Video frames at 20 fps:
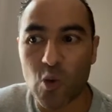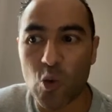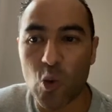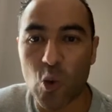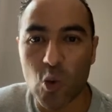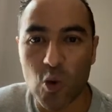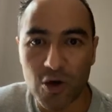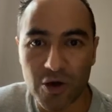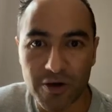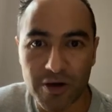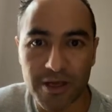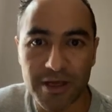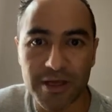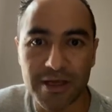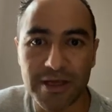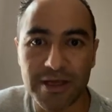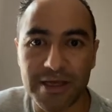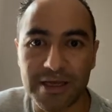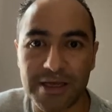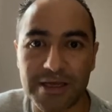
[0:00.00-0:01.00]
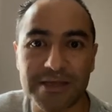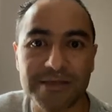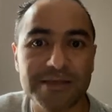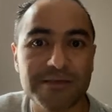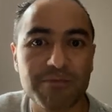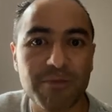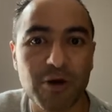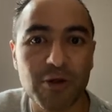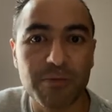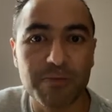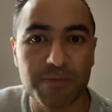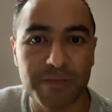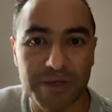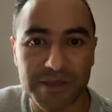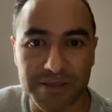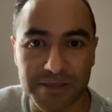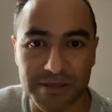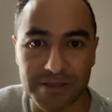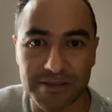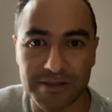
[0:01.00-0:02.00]
work in small
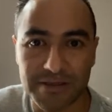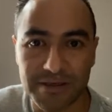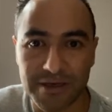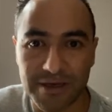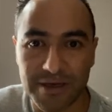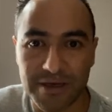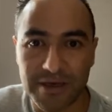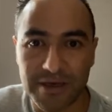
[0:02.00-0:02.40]
pieces.